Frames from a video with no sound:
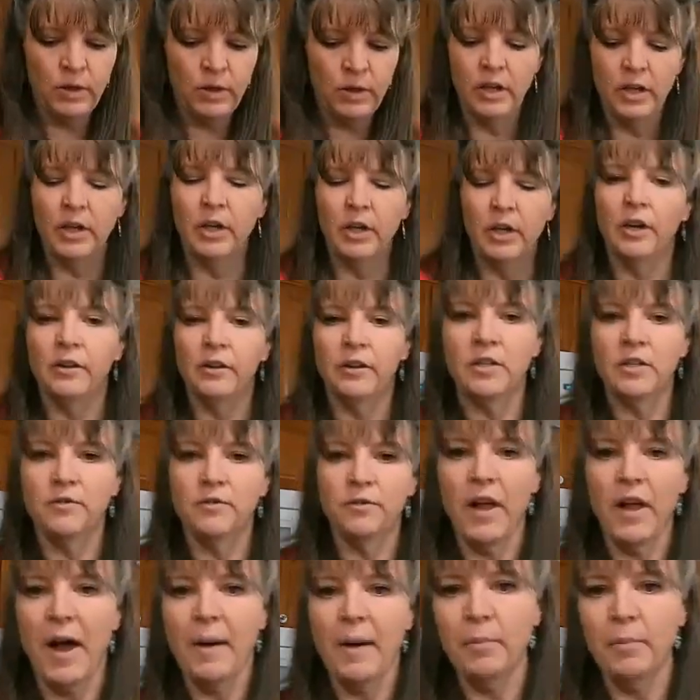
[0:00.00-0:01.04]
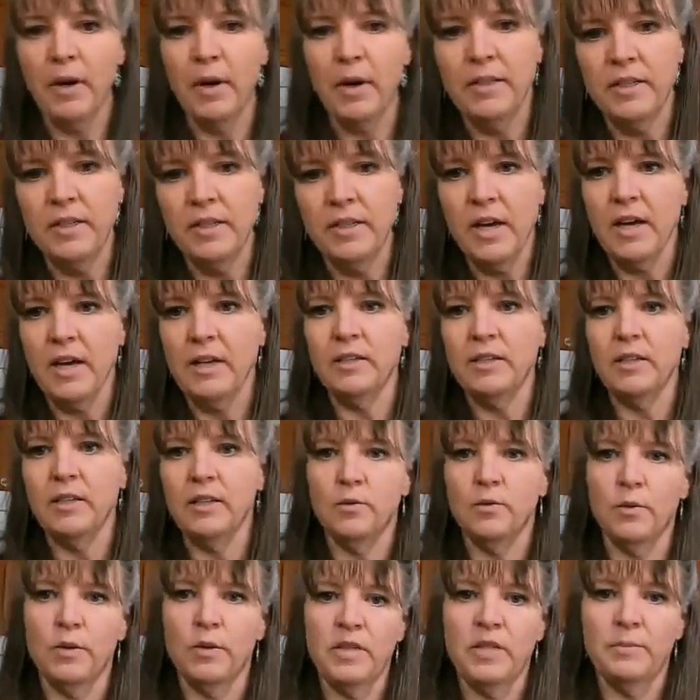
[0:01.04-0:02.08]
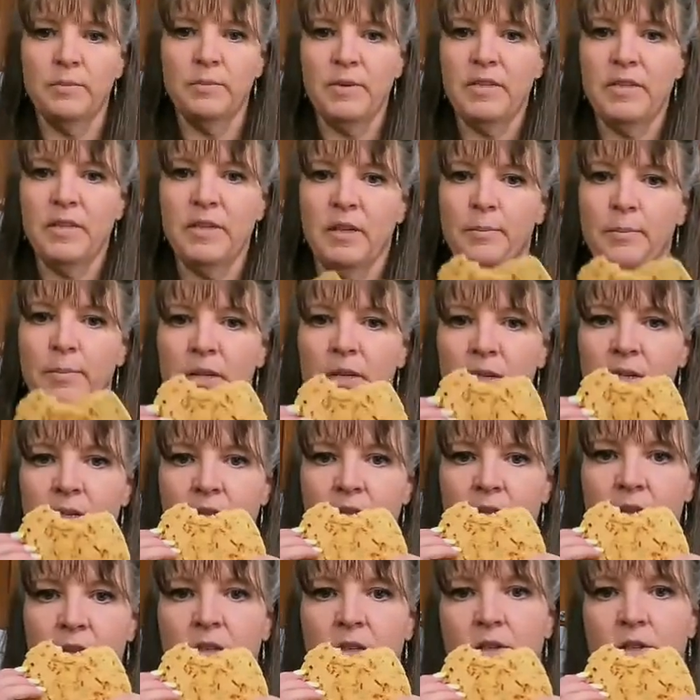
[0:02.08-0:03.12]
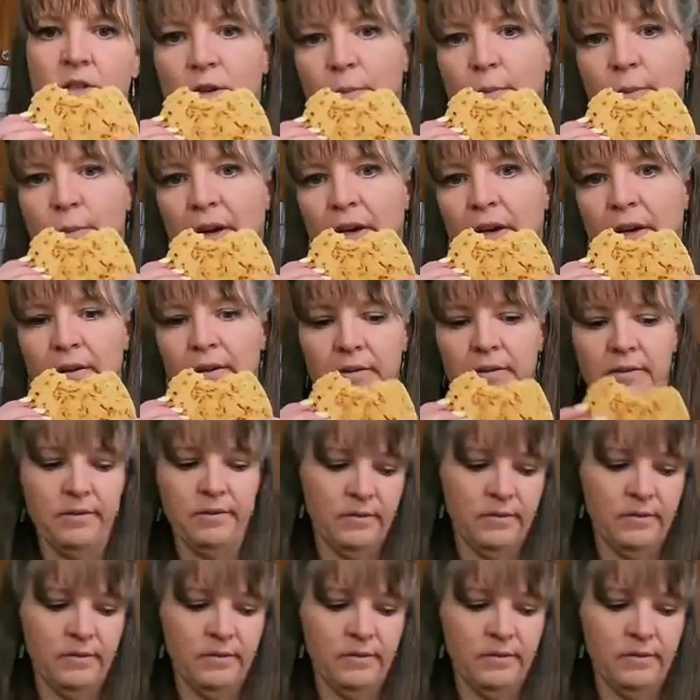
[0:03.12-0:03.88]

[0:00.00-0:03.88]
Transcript: We're going to call these flatbreads. Yes, this one's missing a piece because I took a bite.